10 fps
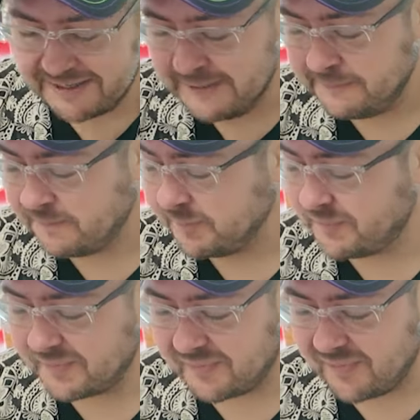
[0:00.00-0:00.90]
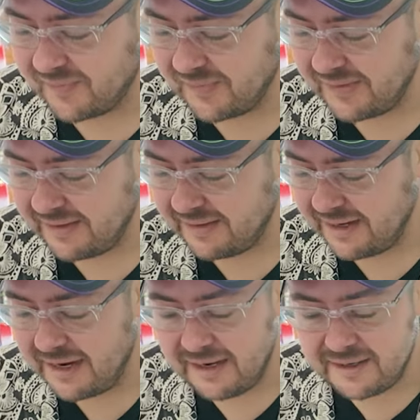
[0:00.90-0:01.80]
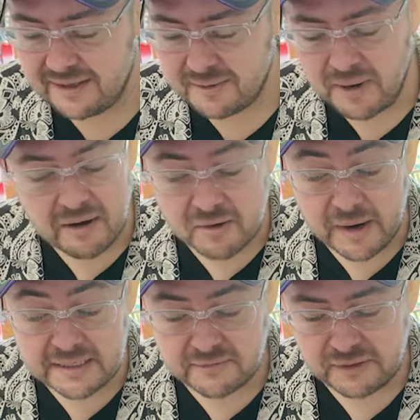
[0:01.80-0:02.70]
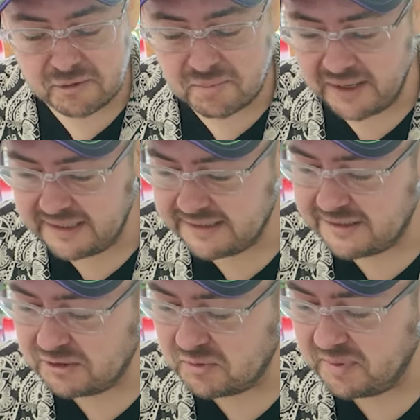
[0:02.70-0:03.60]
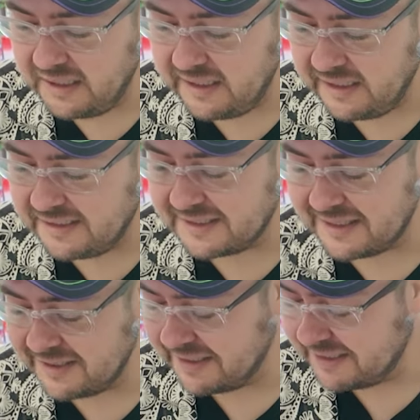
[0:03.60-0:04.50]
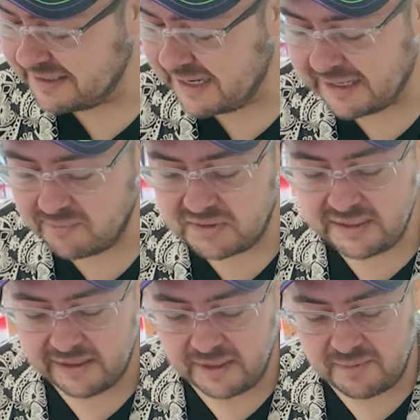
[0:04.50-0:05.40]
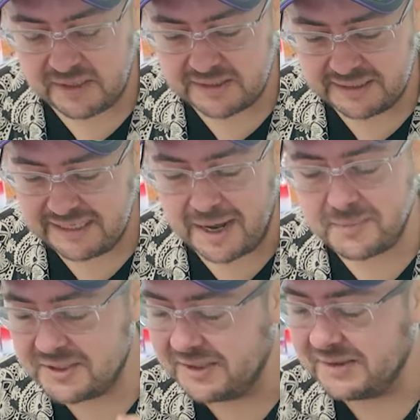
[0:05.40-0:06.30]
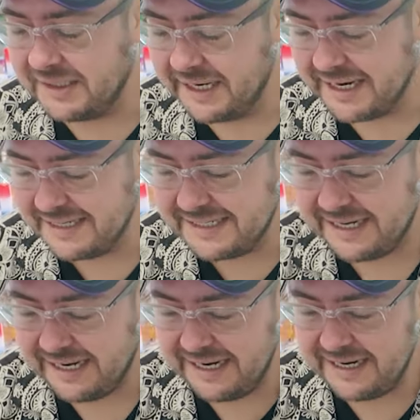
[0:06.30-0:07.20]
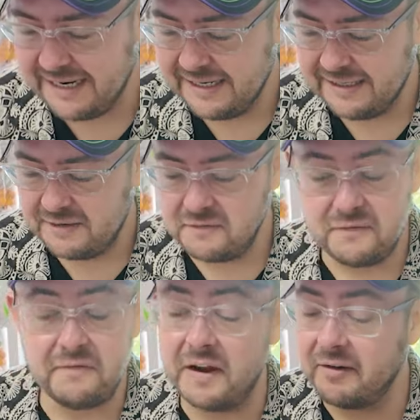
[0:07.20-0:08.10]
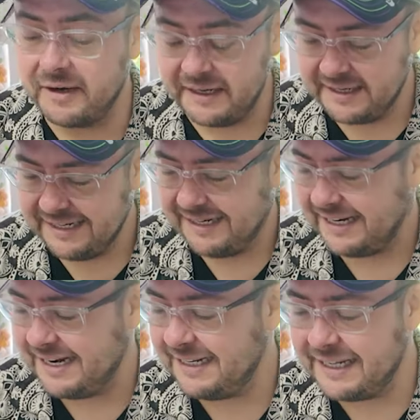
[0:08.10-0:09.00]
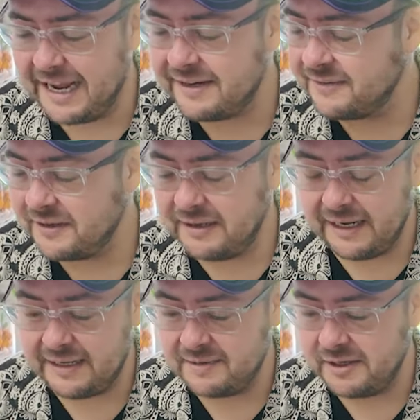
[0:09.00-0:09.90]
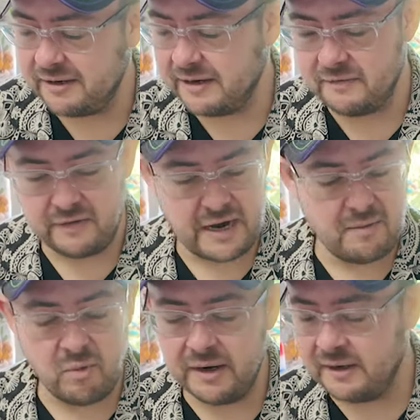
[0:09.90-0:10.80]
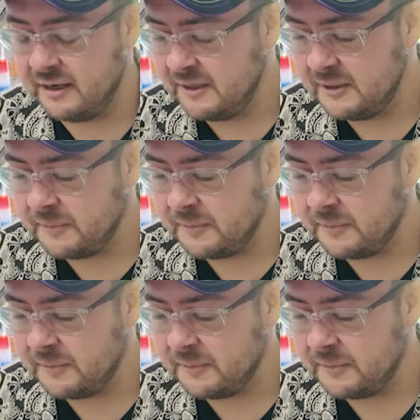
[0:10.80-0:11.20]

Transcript: at, uh, Paraguay is a very good place to be discussing this deck in particular because it absolutely has a very uh, Latin, very Latin American vibe. When